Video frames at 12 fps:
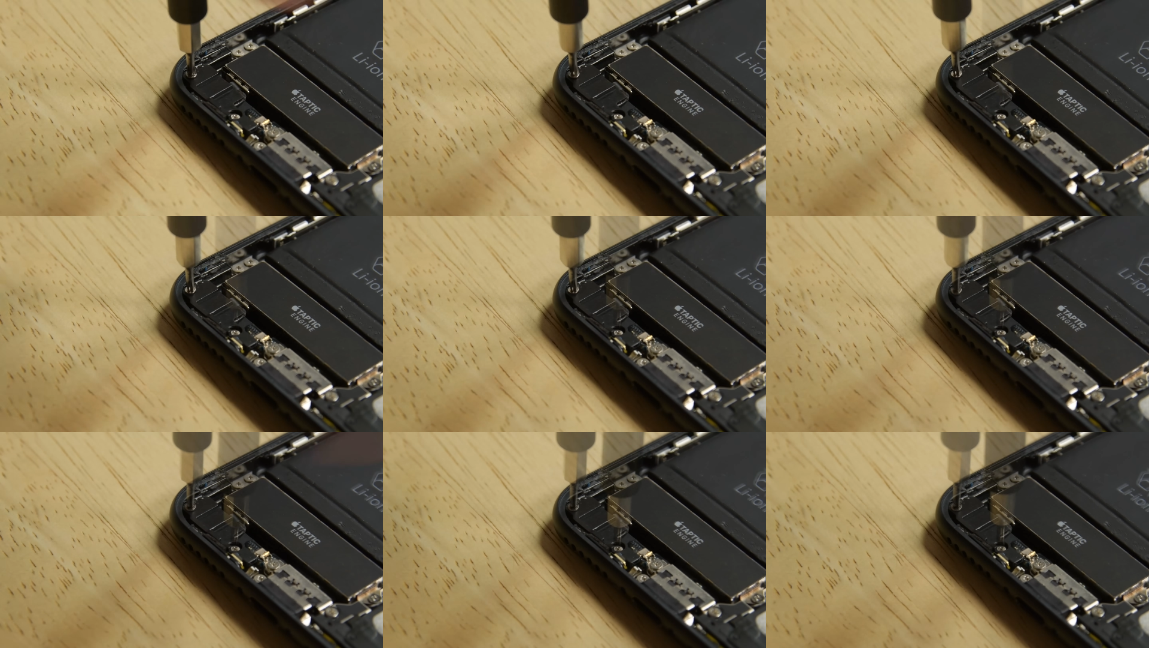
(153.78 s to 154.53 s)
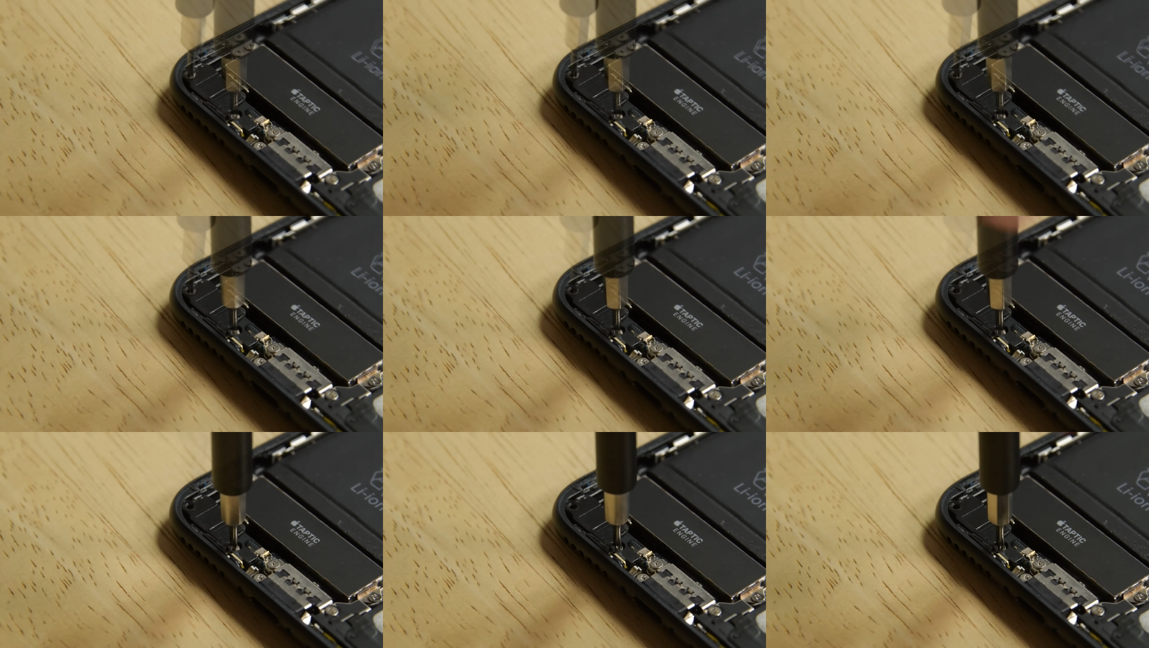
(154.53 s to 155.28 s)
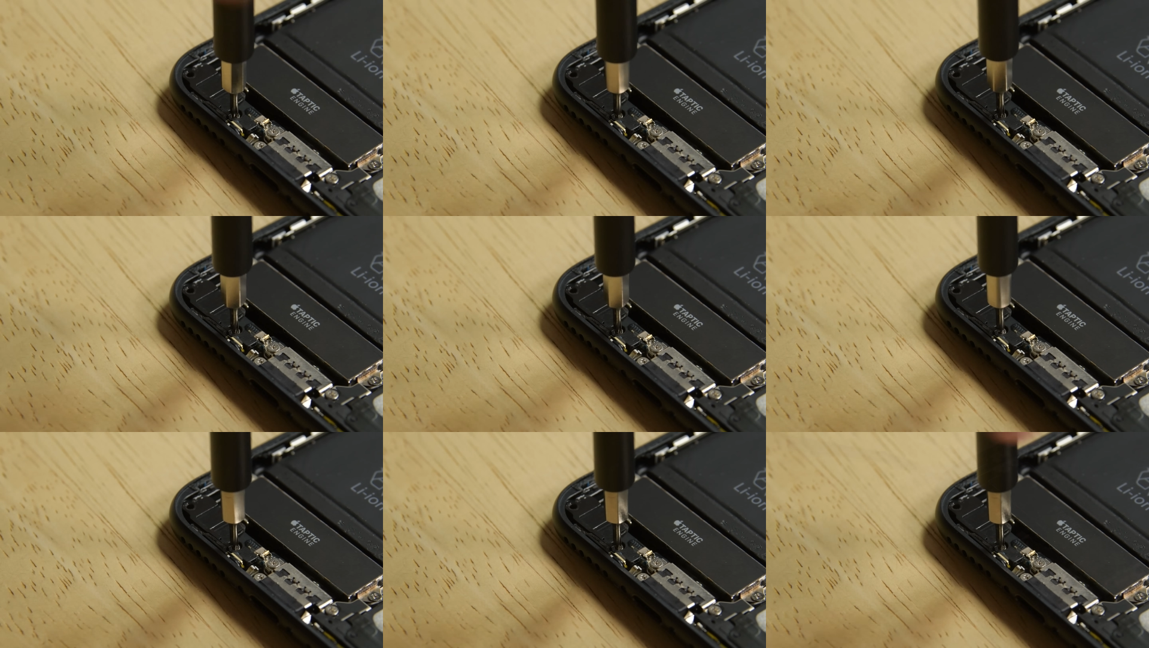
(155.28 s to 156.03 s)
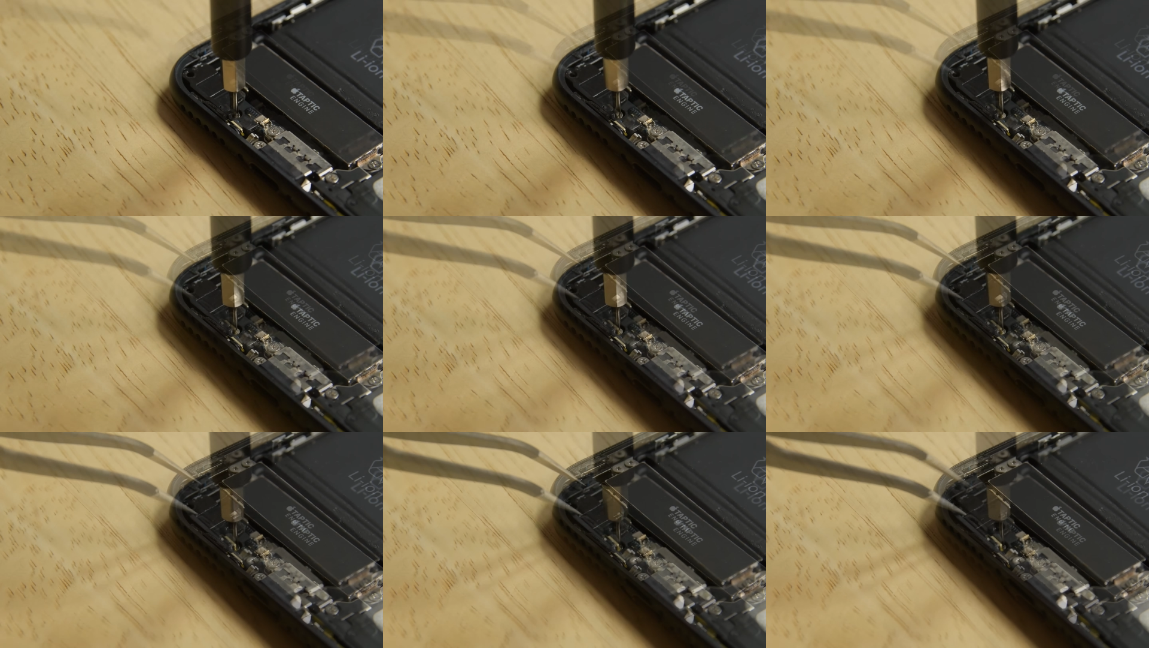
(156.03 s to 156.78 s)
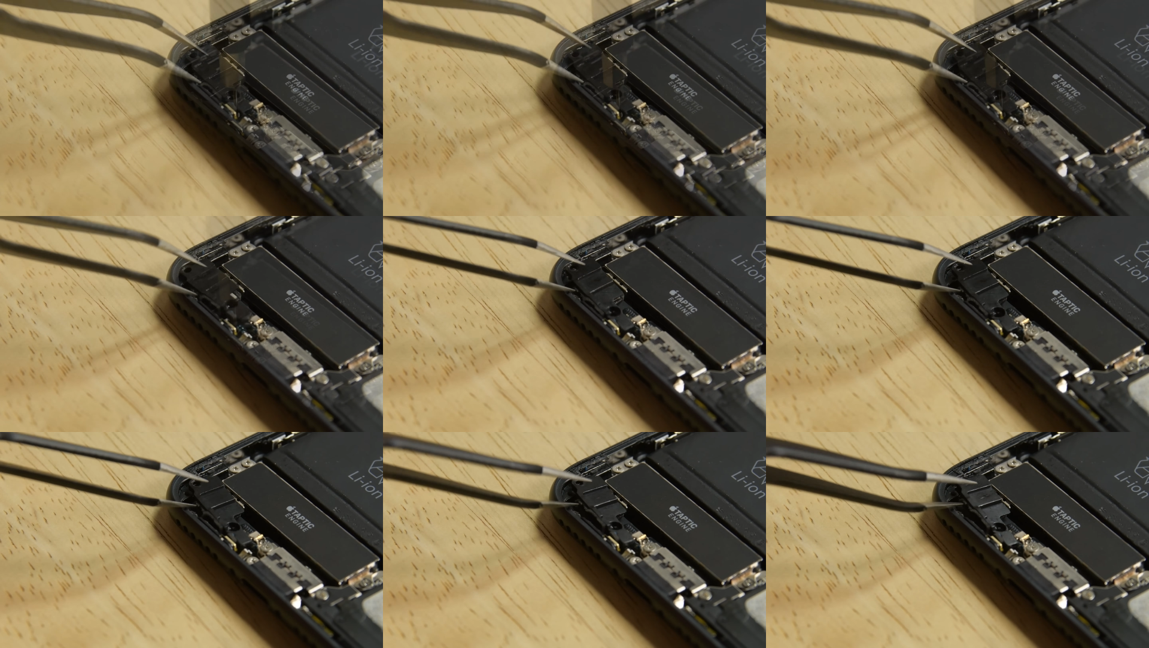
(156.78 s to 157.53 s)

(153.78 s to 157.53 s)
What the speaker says: (no speaker visible)